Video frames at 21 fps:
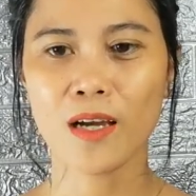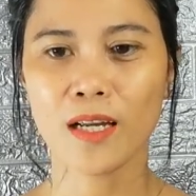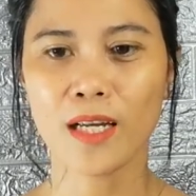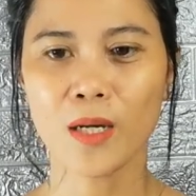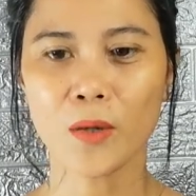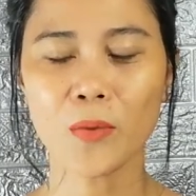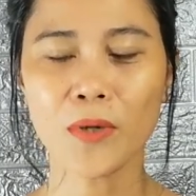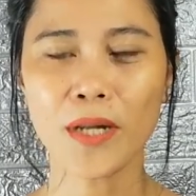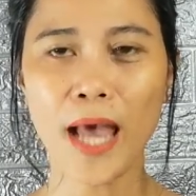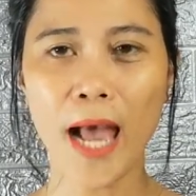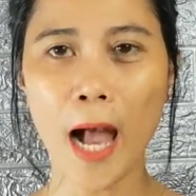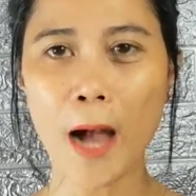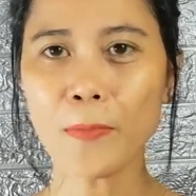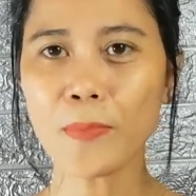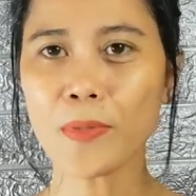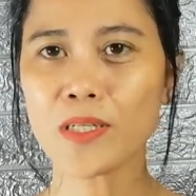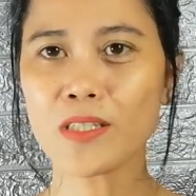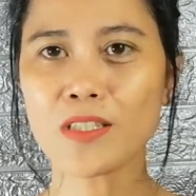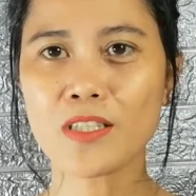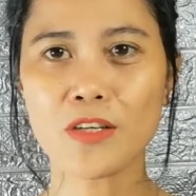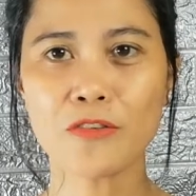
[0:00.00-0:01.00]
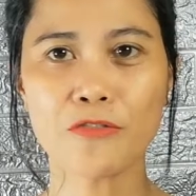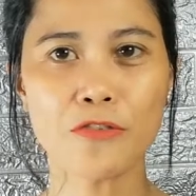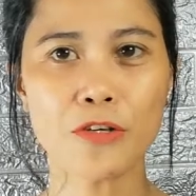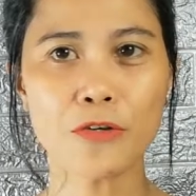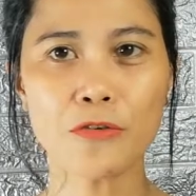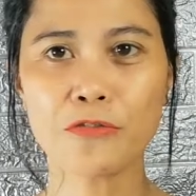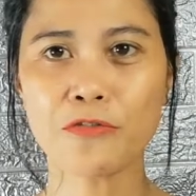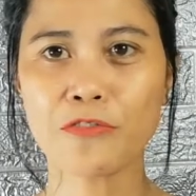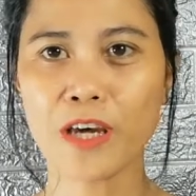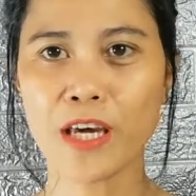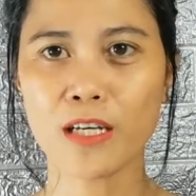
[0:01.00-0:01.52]
Now, what happens if
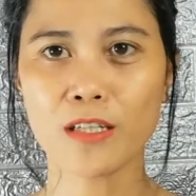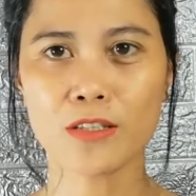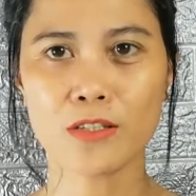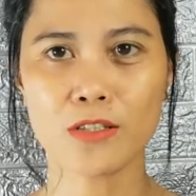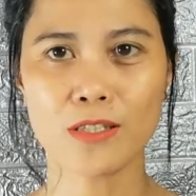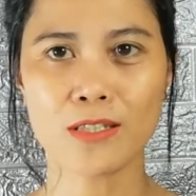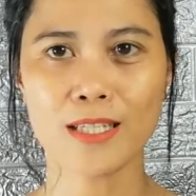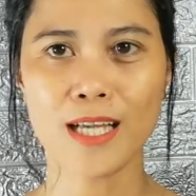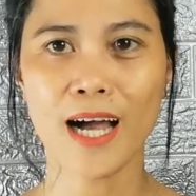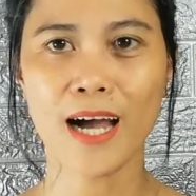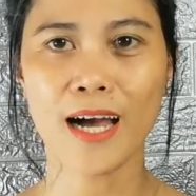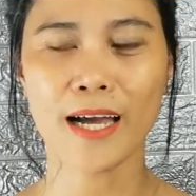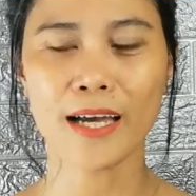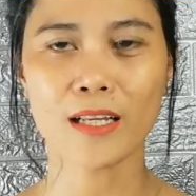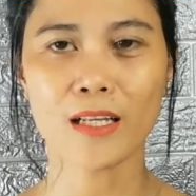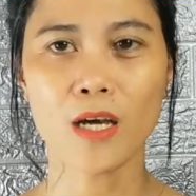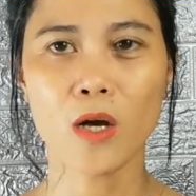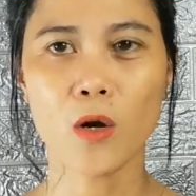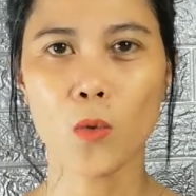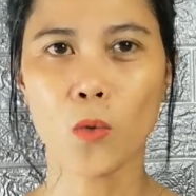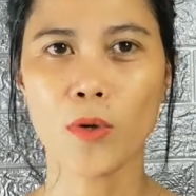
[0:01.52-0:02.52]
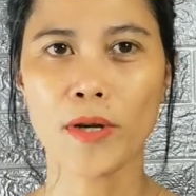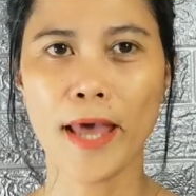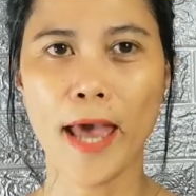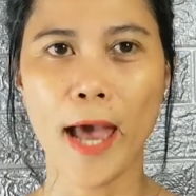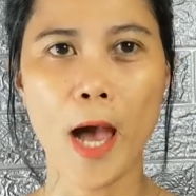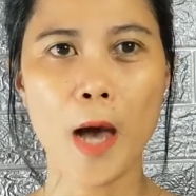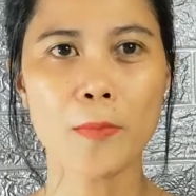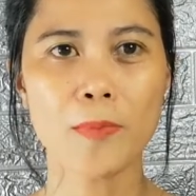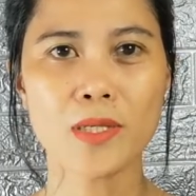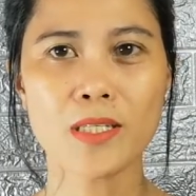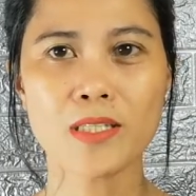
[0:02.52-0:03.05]
you fail to cite? What
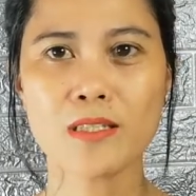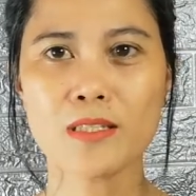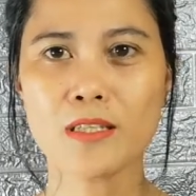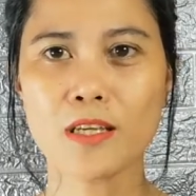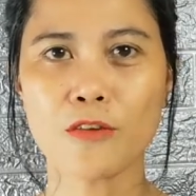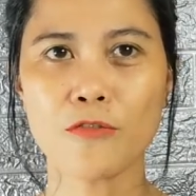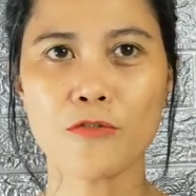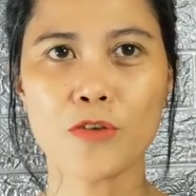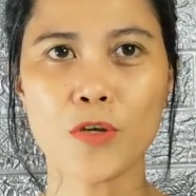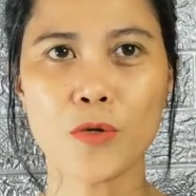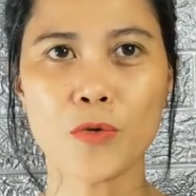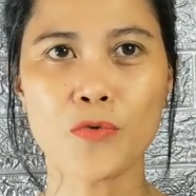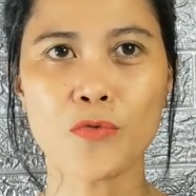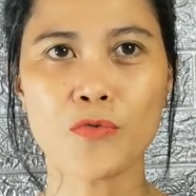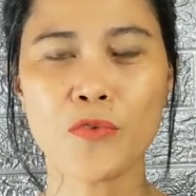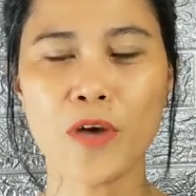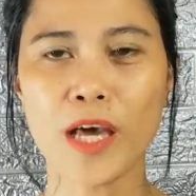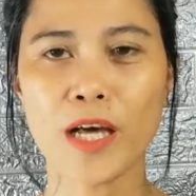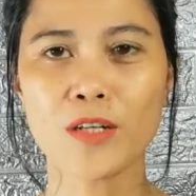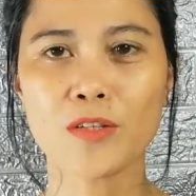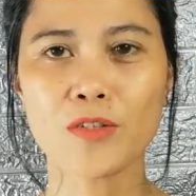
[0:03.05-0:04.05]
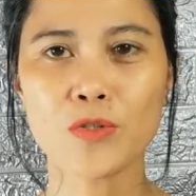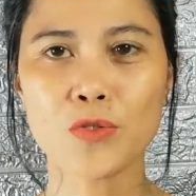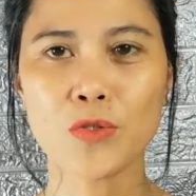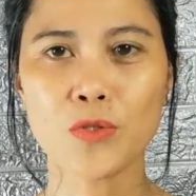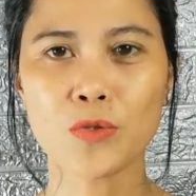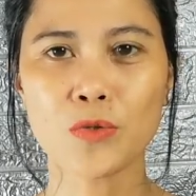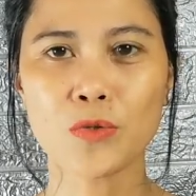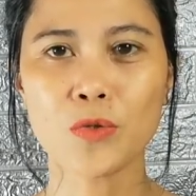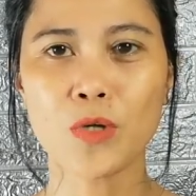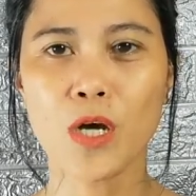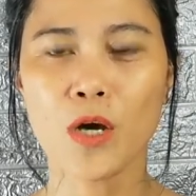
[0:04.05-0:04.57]
happens if you fail
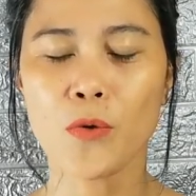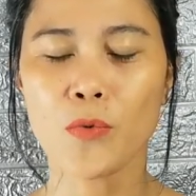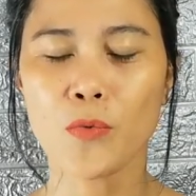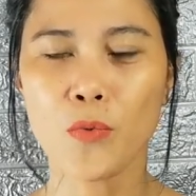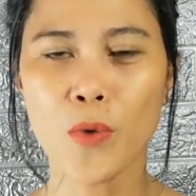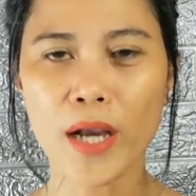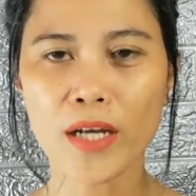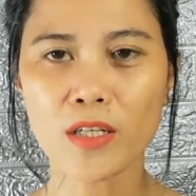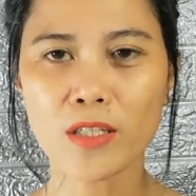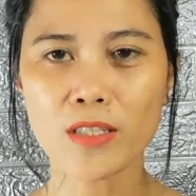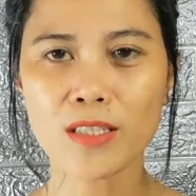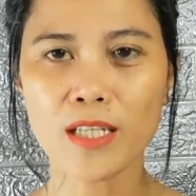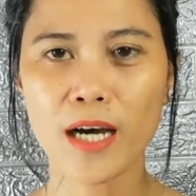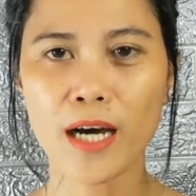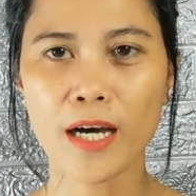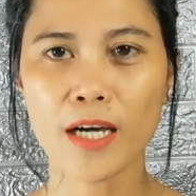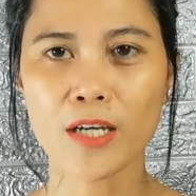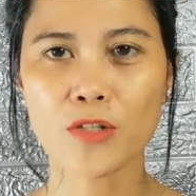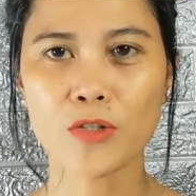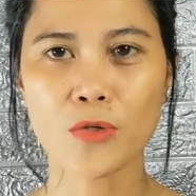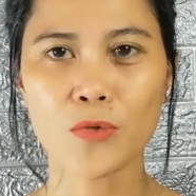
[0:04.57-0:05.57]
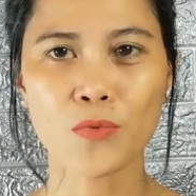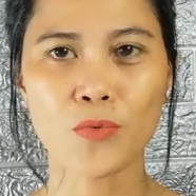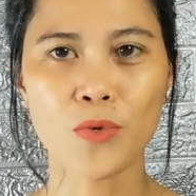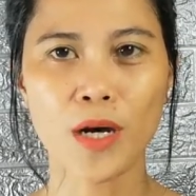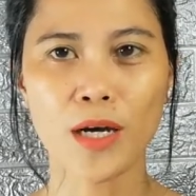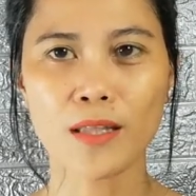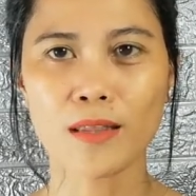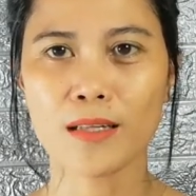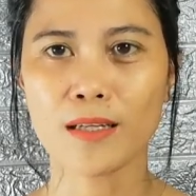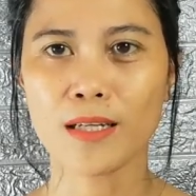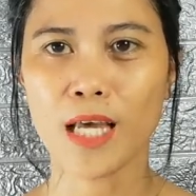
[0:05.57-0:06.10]
to recognize or
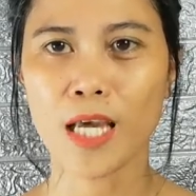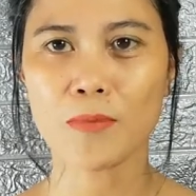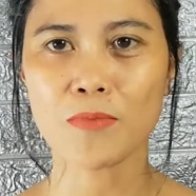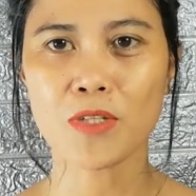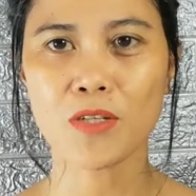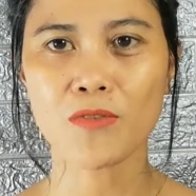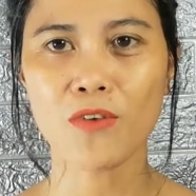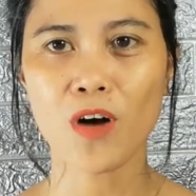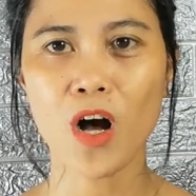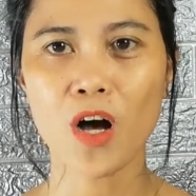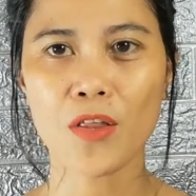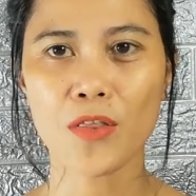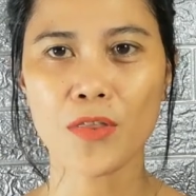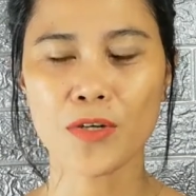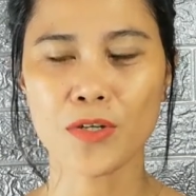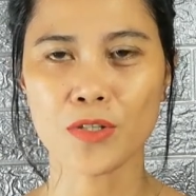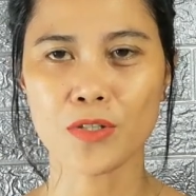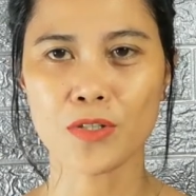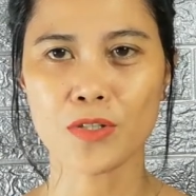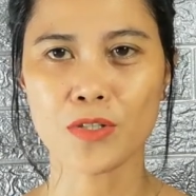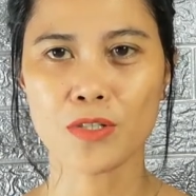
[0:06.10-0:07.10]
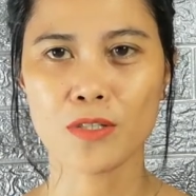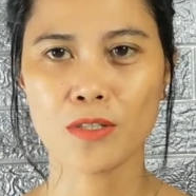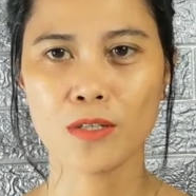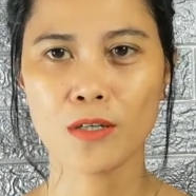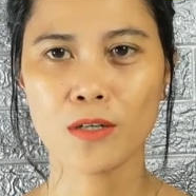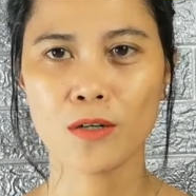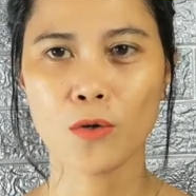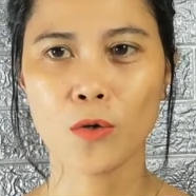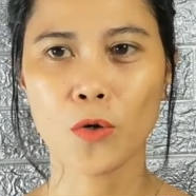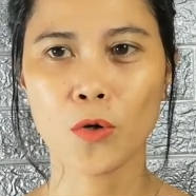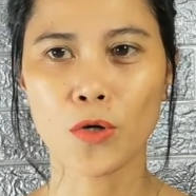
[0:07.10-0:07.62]
write the names of authors,
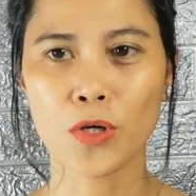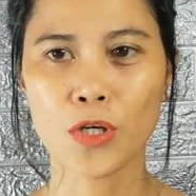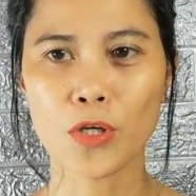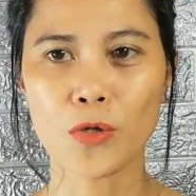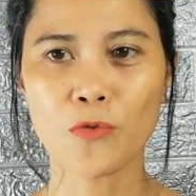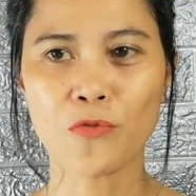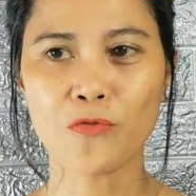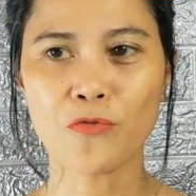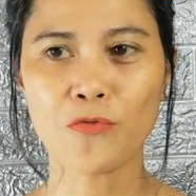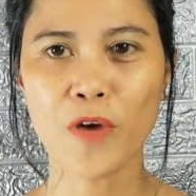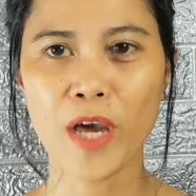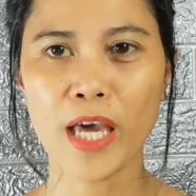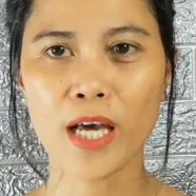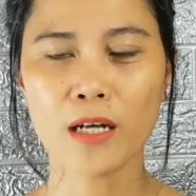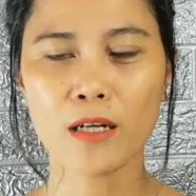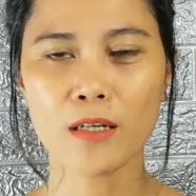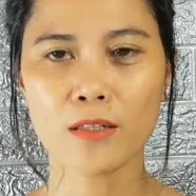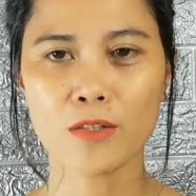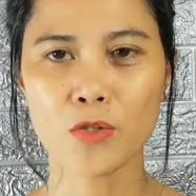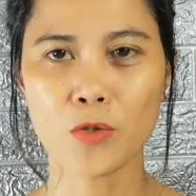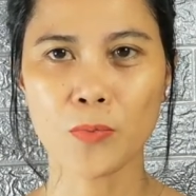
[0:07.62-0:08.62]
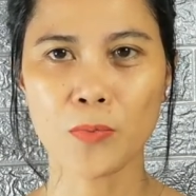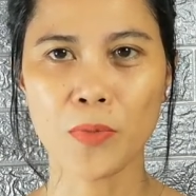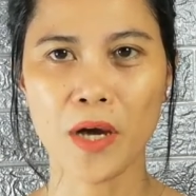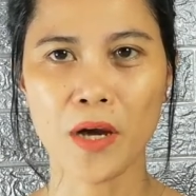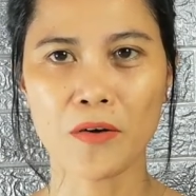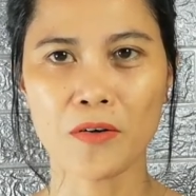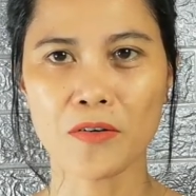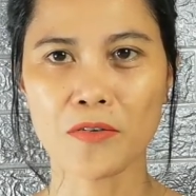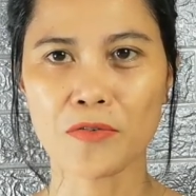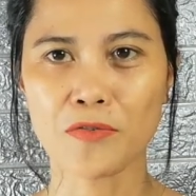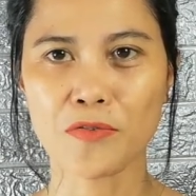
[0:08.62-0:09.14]
or you fail to
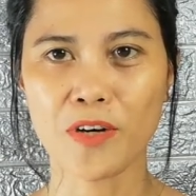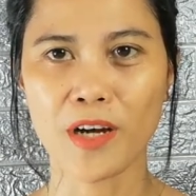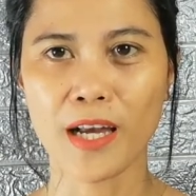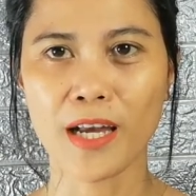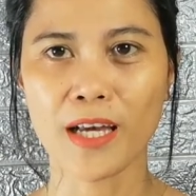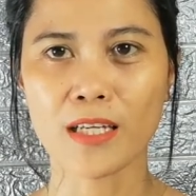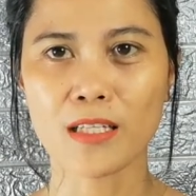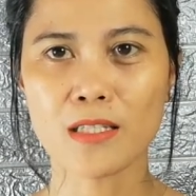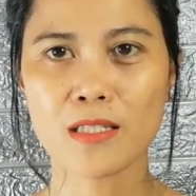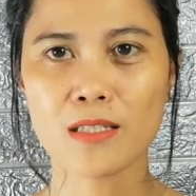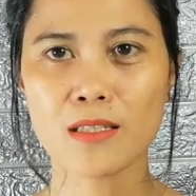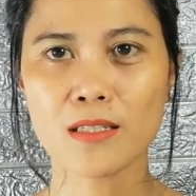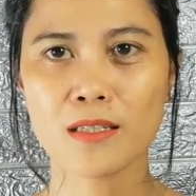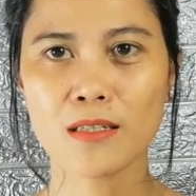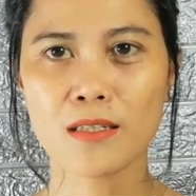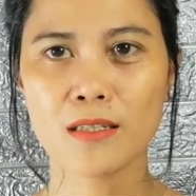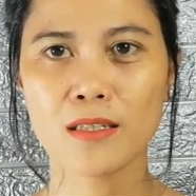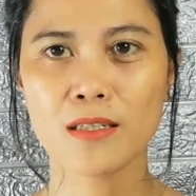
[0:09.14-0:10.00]
paraphrase?